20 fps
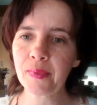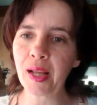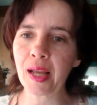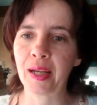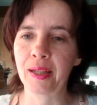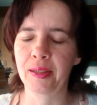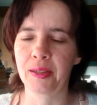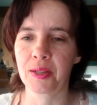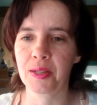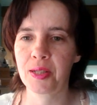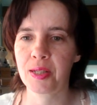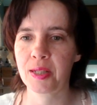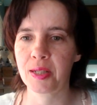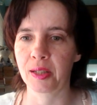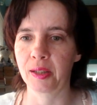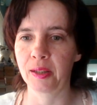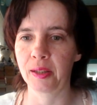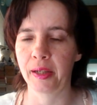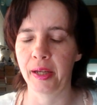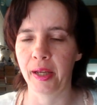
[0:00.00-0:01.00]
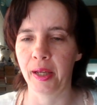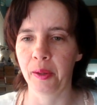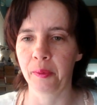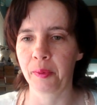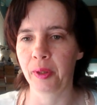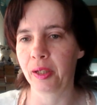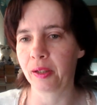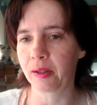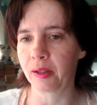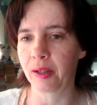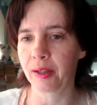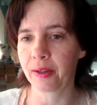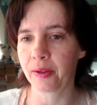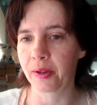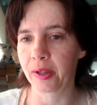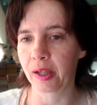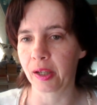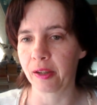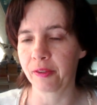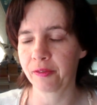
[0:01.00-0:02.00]
there's still a read-along
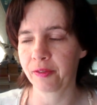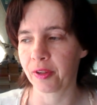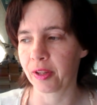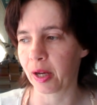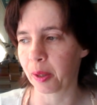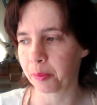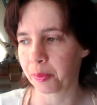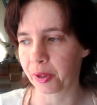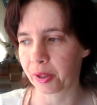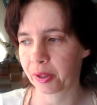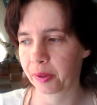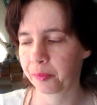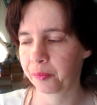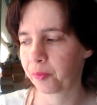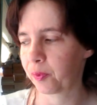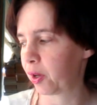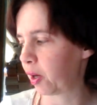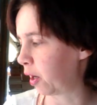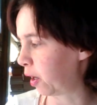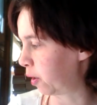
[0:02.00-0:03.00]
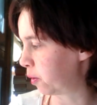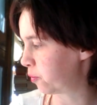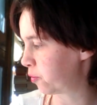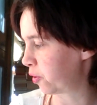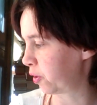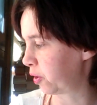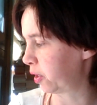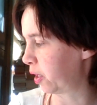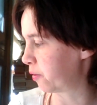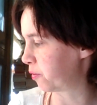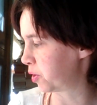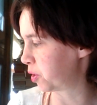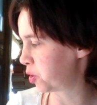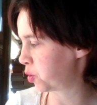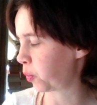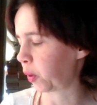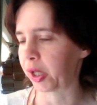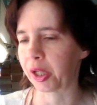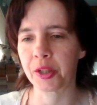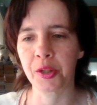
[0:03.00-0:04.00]
going on for that book, for
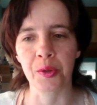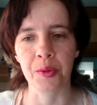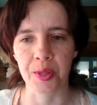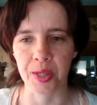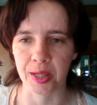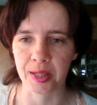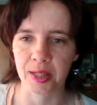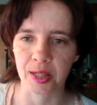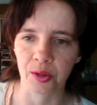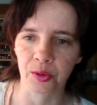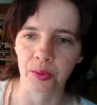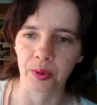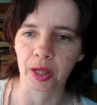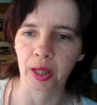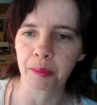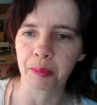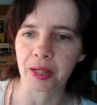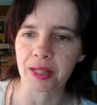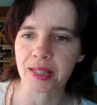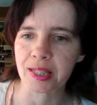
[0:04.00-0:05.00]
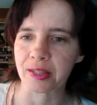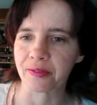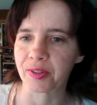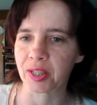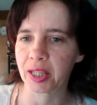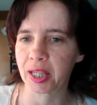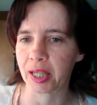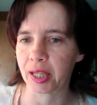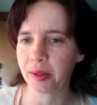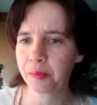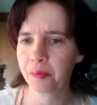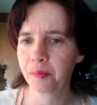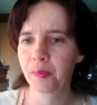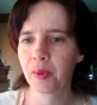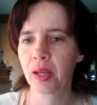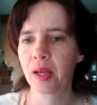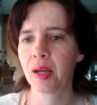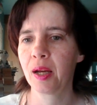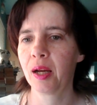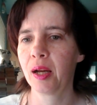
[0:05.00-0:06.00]
11/22/63 by Stephen King,
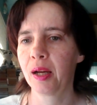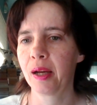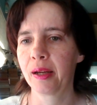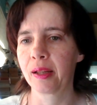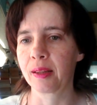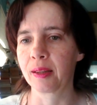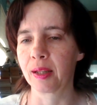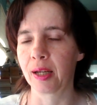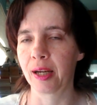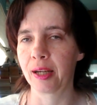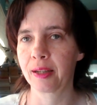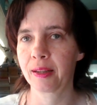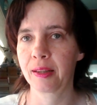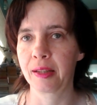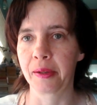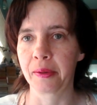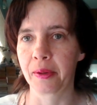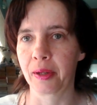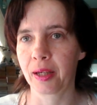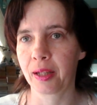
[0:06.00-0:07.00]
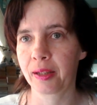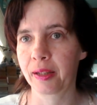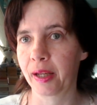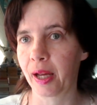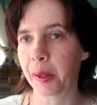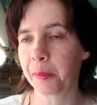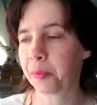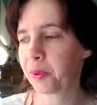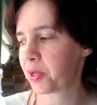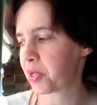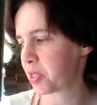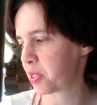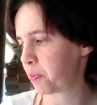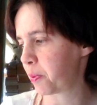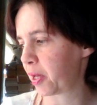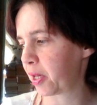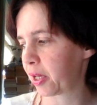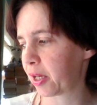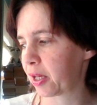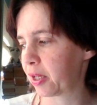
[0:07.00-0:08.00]
that theoretically I'm
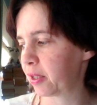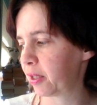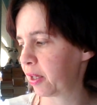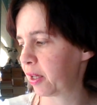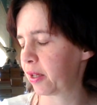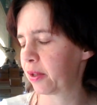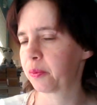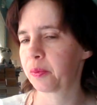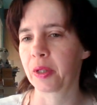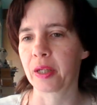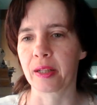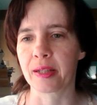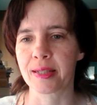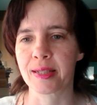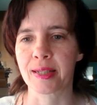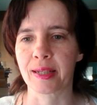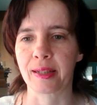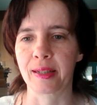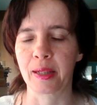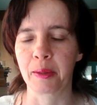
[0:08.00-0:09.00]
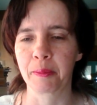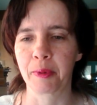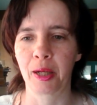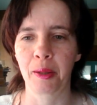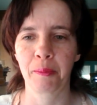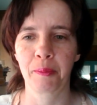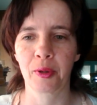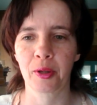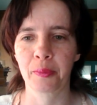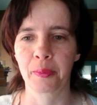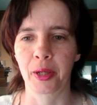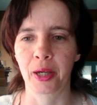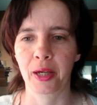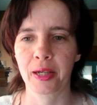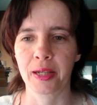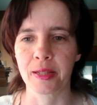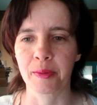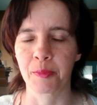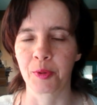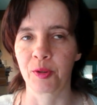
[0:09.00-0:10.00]
participating in, and realistically my bookmark
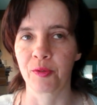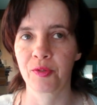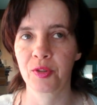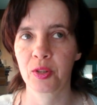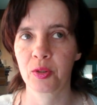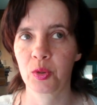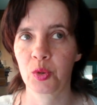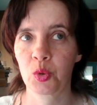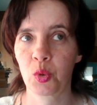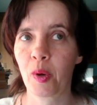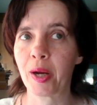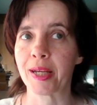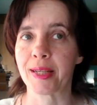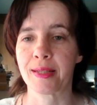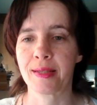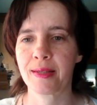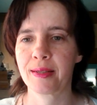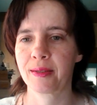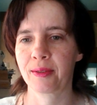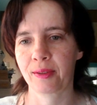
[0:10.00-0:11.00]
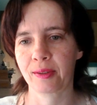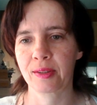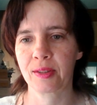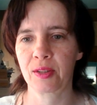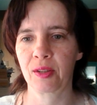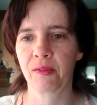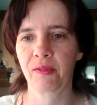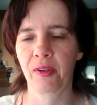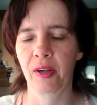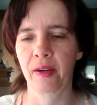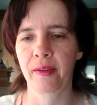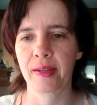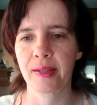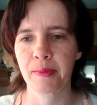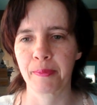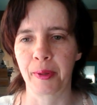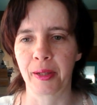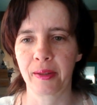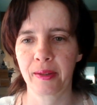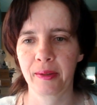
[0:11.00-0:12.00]
has moved twice so far
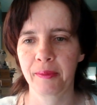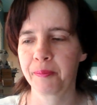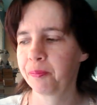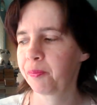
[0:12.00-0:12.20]
this month.